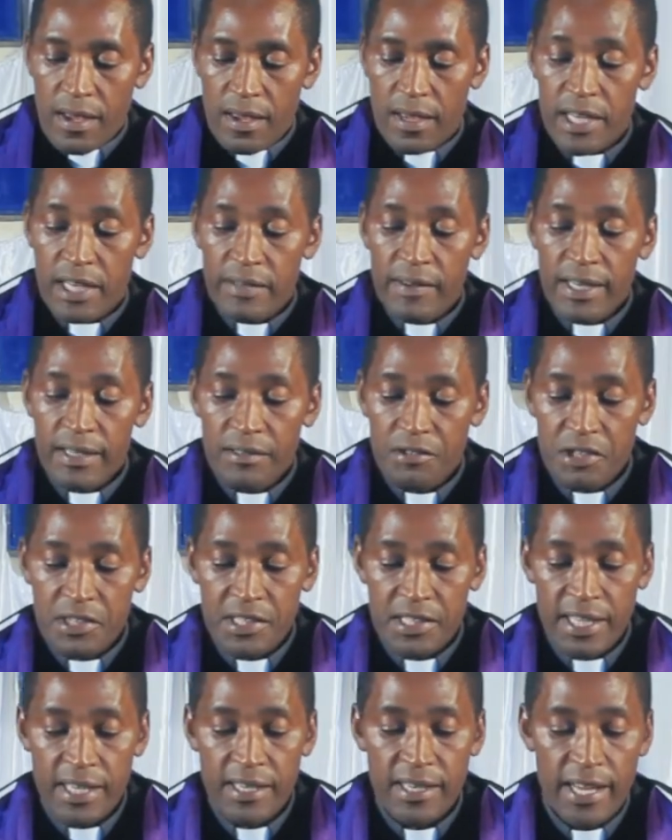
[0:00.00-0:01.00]
In our
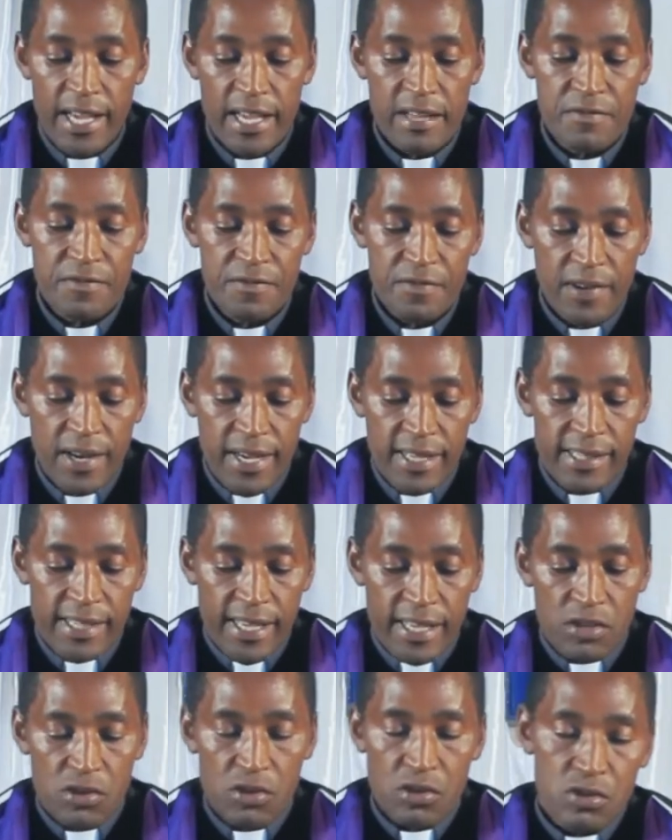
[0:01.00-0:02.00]
Christian life, as
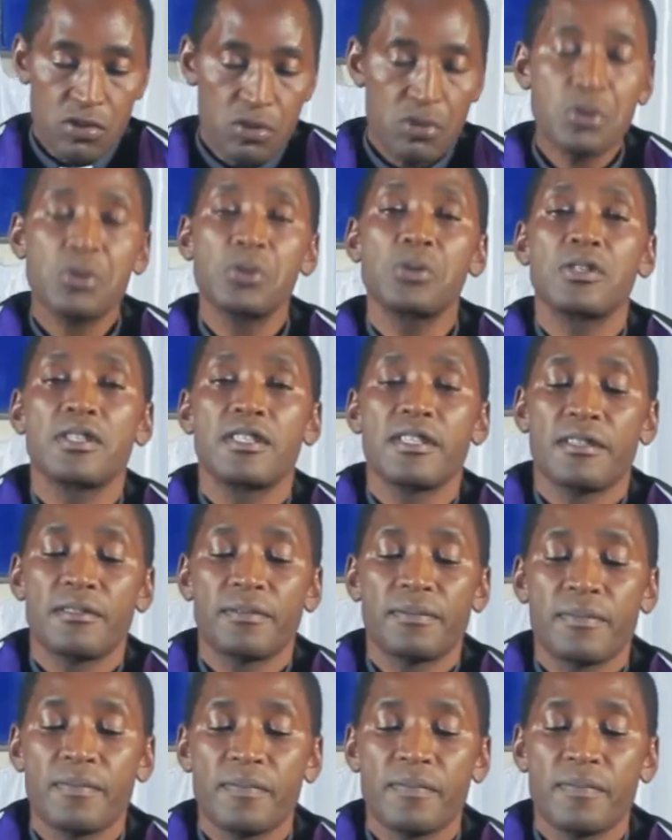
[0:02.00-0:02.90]
I conclude,